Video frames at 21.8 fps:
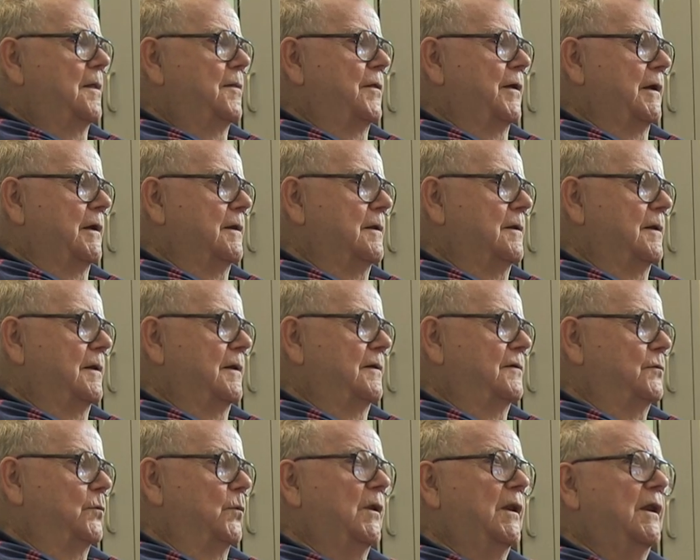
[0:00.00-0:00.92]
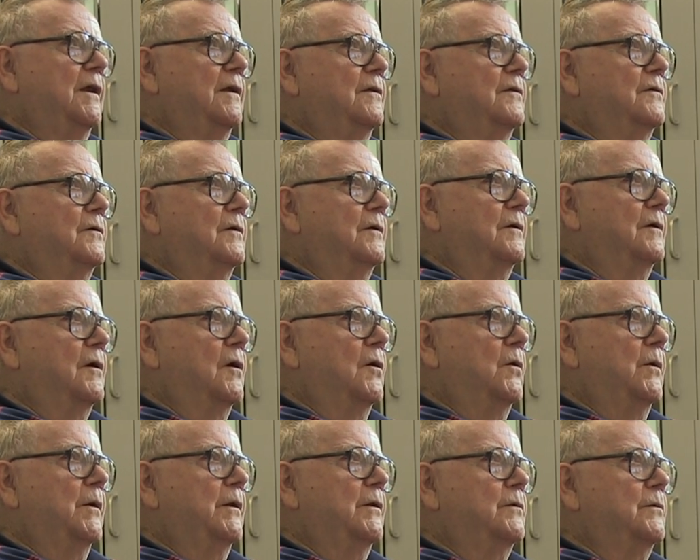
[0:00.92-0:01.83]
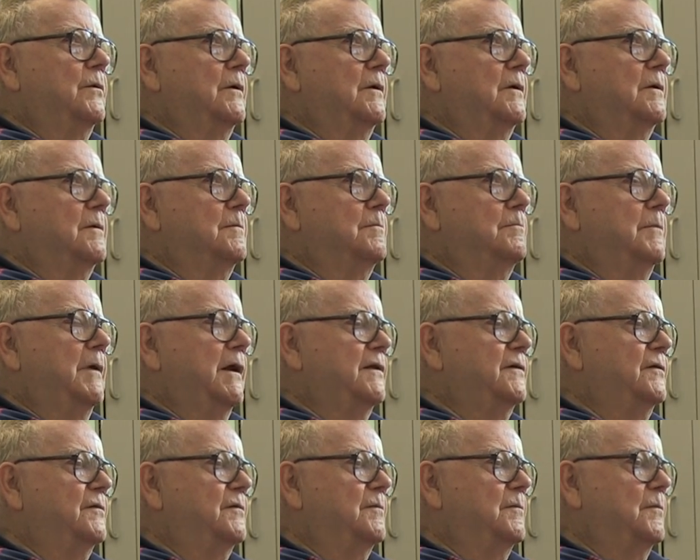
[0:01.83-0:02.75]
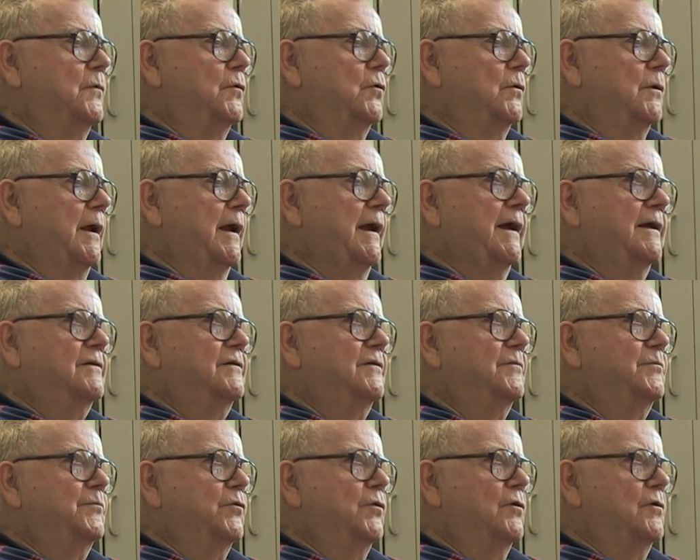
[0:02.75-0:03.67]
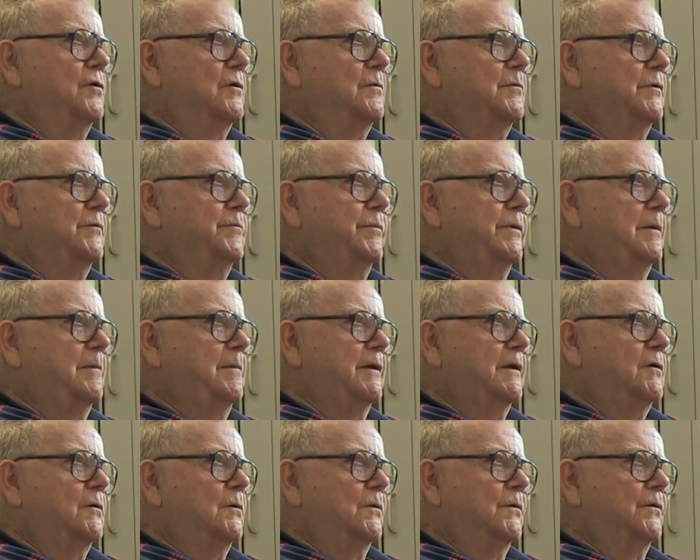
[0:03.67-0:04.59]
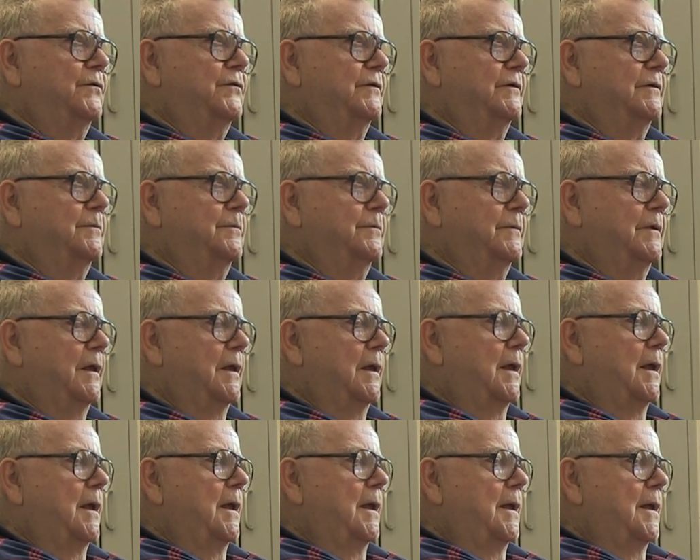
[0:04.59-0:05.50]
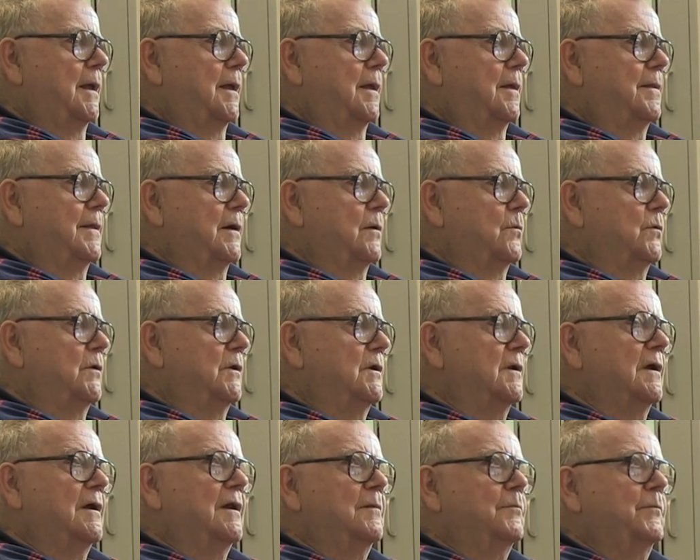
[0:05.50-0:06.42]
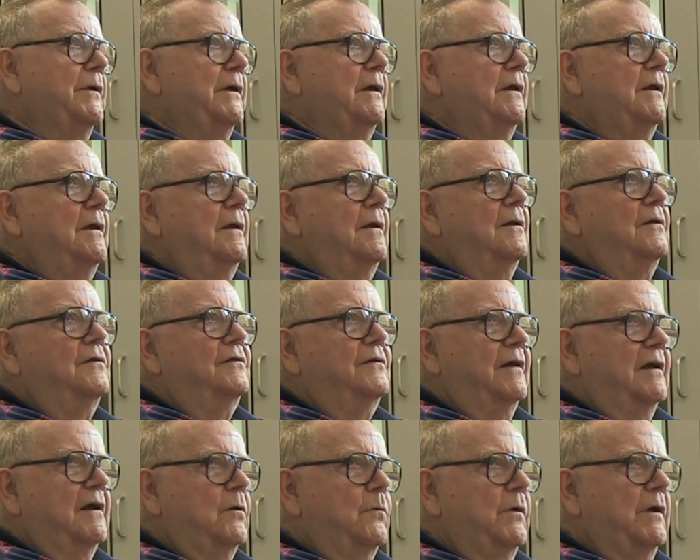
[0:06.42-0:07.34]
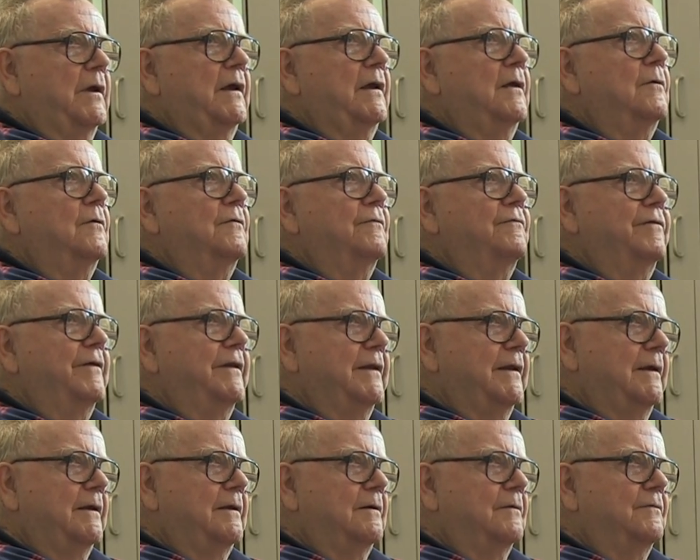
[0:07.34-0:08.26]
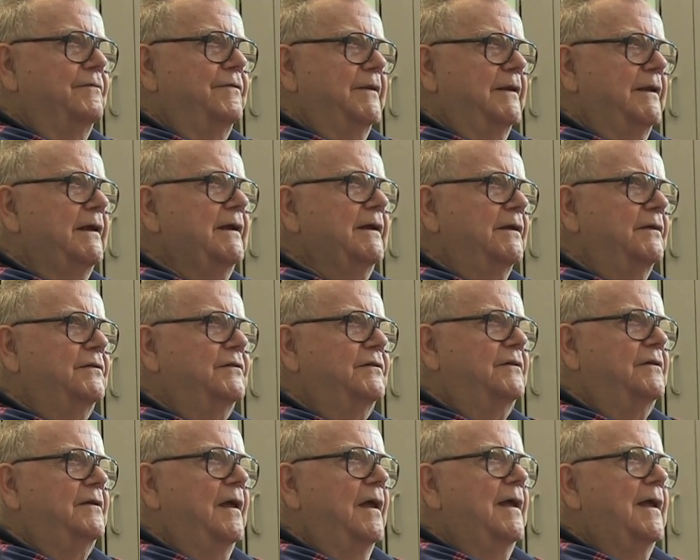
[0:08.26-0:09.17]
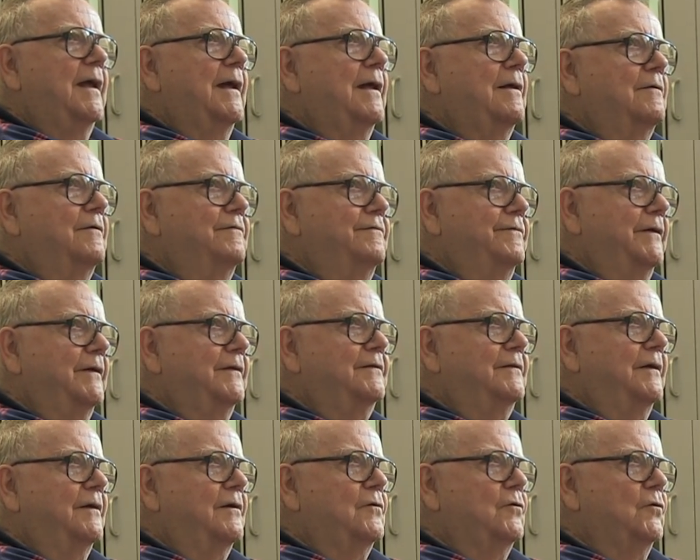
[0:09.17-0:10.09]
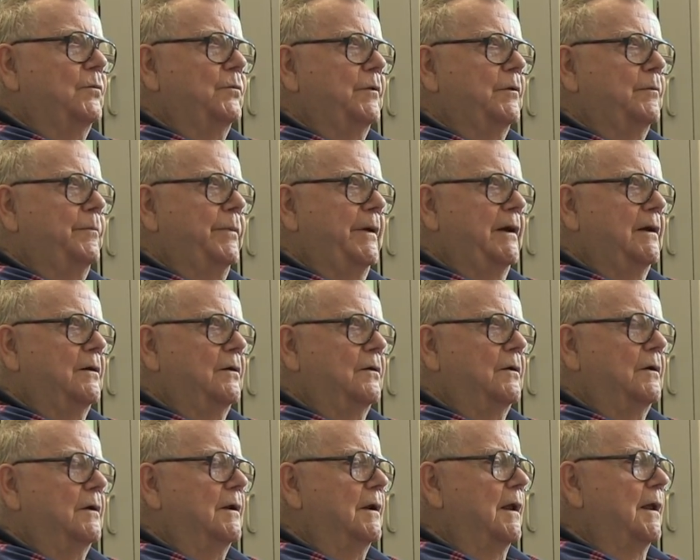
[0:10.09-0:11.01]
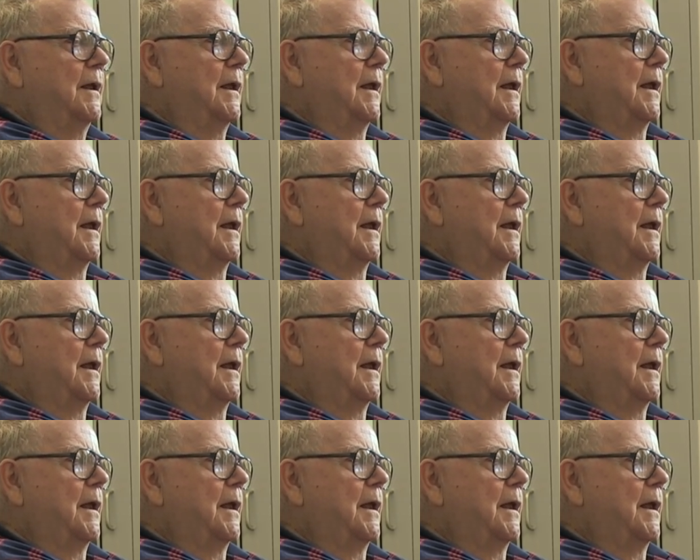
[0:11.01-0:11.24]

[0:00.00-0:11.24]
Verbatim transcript: that is willing to go into a much more active program of public ownership, that will not be segued or finessed out of facing corporate power.